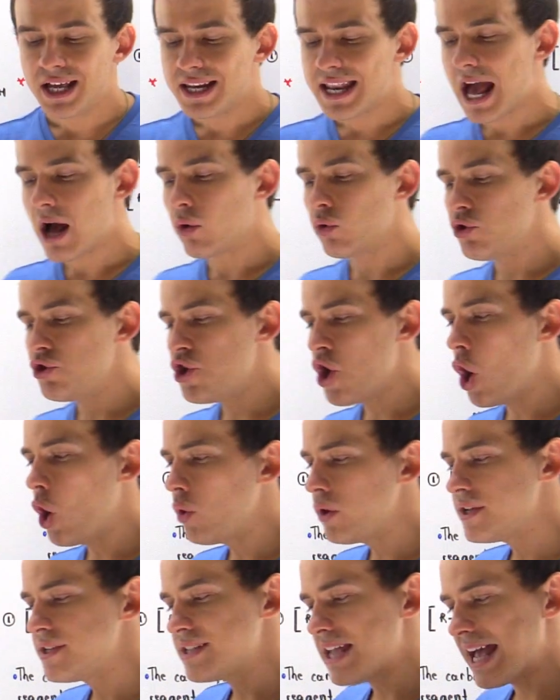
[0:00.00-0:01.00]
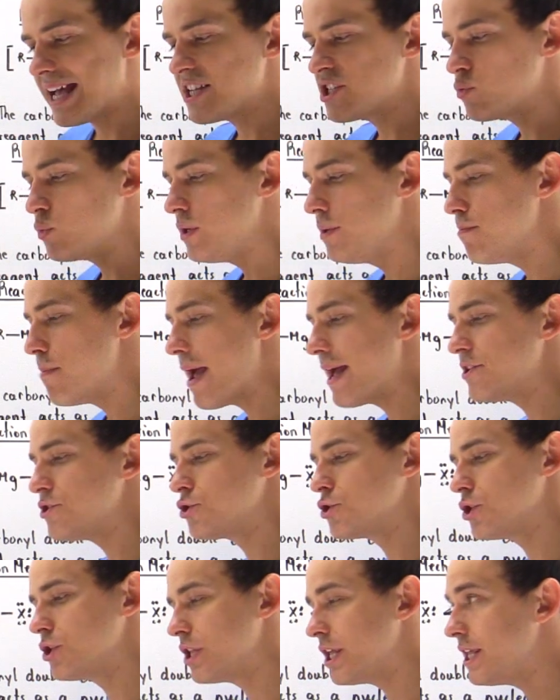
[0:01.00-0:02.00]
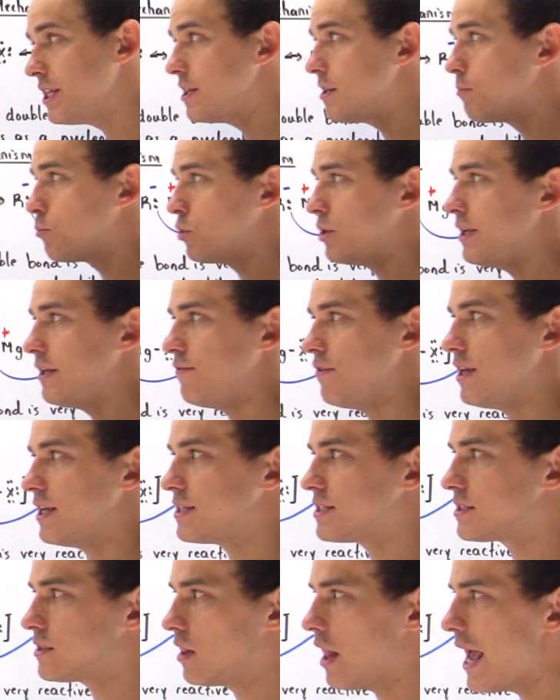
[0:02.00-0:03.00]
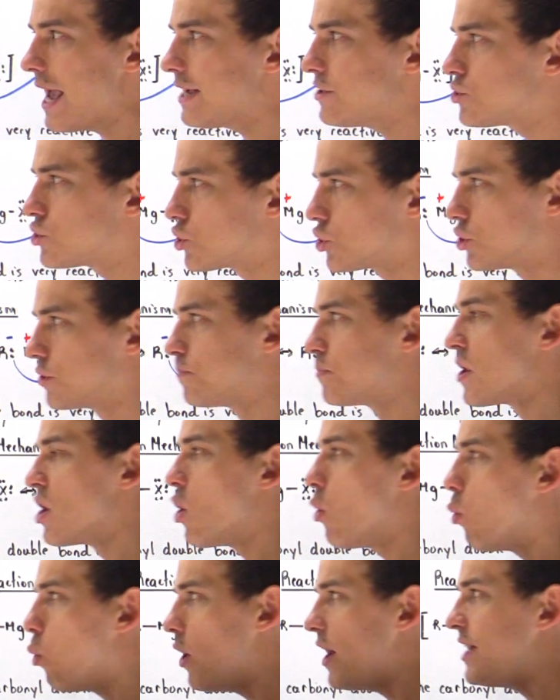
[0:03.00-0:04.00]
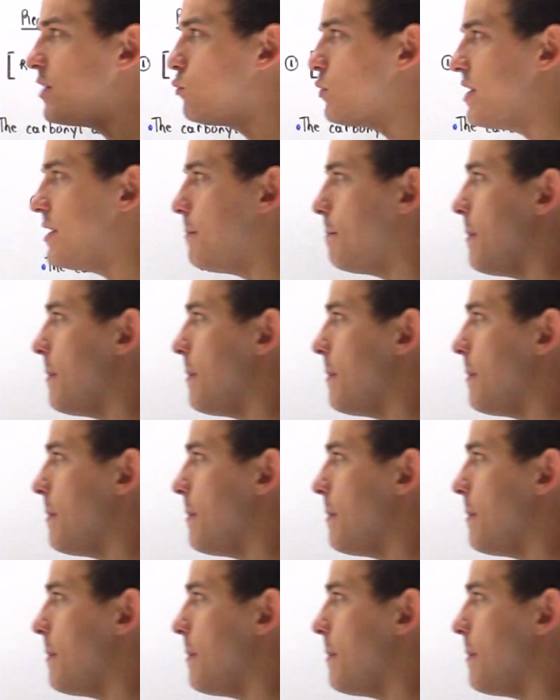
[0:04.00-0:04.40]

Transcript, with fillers: Now notice as we mentioned in the previous lecture, when we